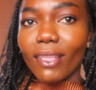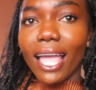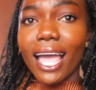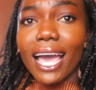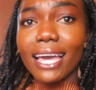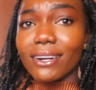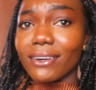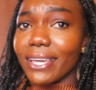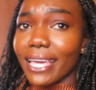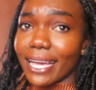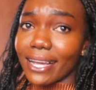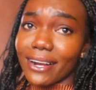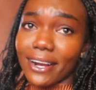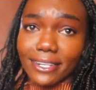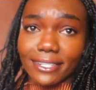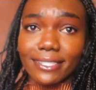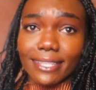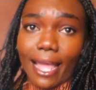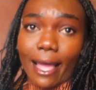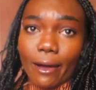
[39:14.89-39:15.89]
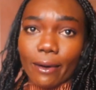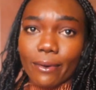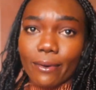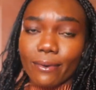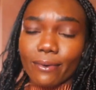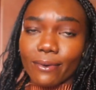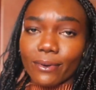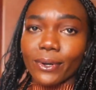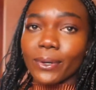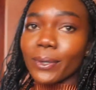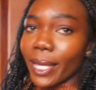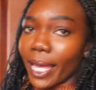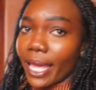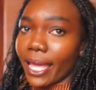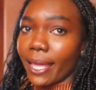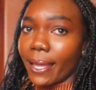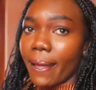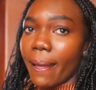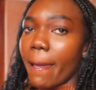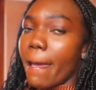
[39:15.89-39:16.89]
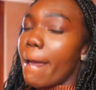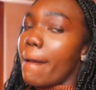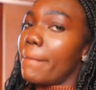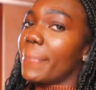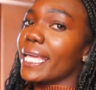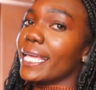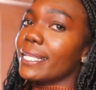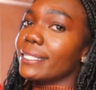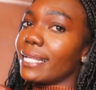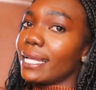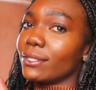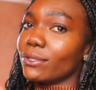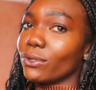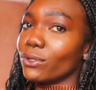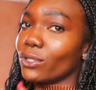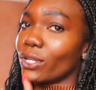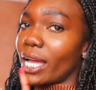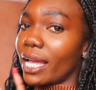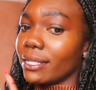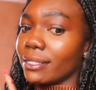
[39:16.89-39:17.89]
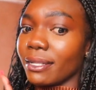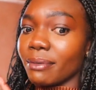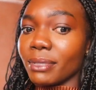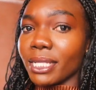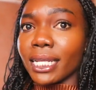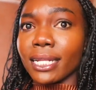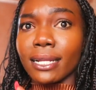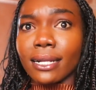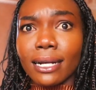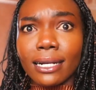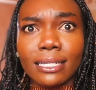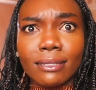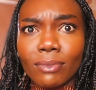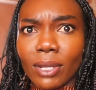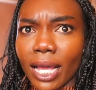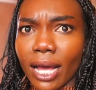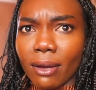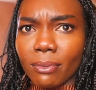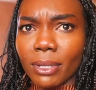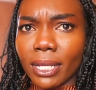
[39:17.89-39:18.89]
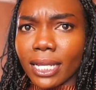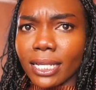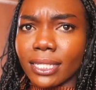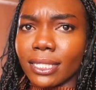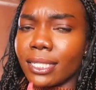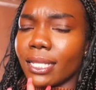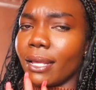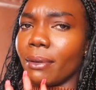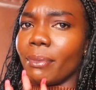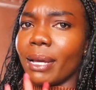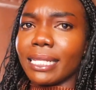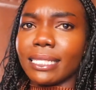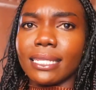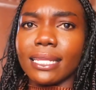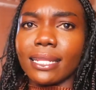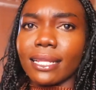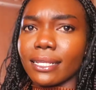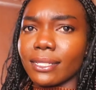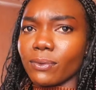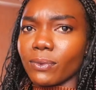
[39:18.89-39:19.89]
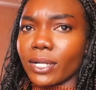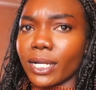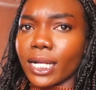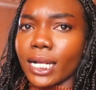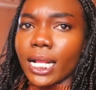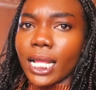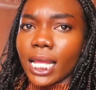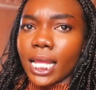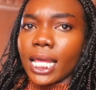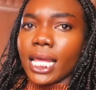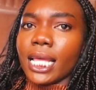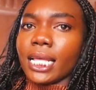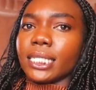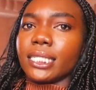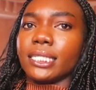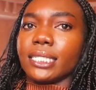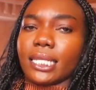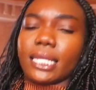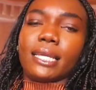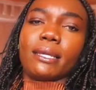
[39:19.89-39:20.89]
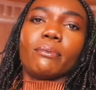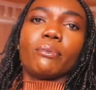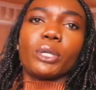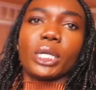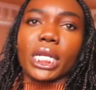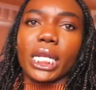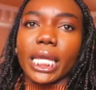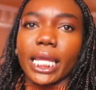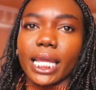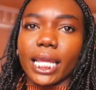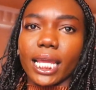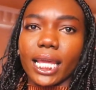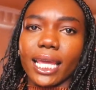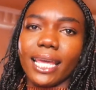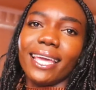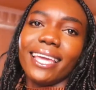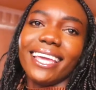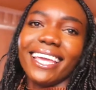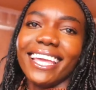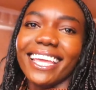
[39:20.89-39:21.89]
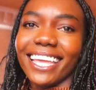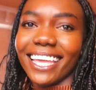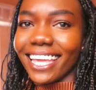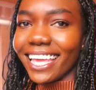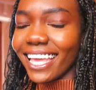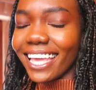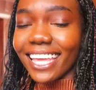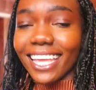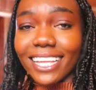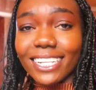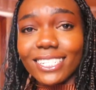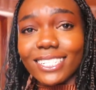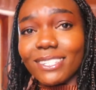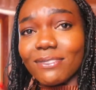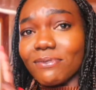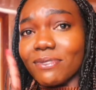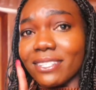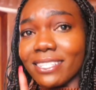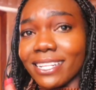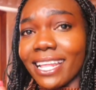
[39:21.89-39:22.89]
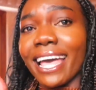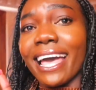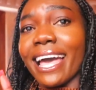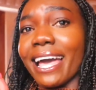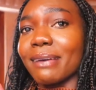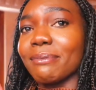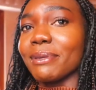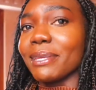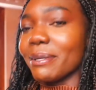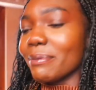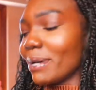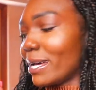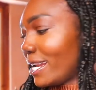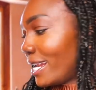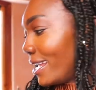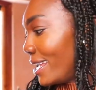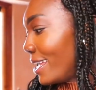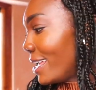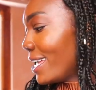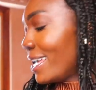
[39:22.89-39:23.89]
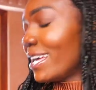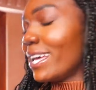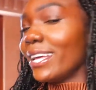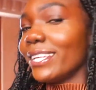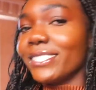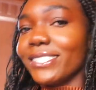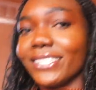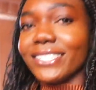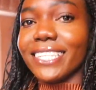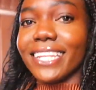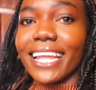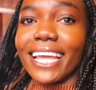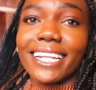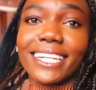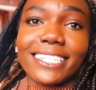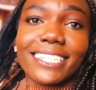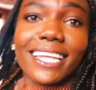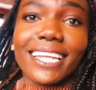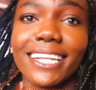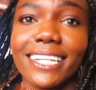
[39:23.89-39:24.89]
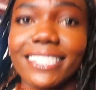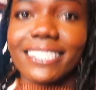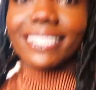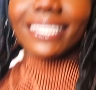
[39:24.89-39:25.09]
I don't get cursed out, okay? Because I told you guys, some lady cursed me out because my titties were sitting pretty and she was not happy about it. So today I decided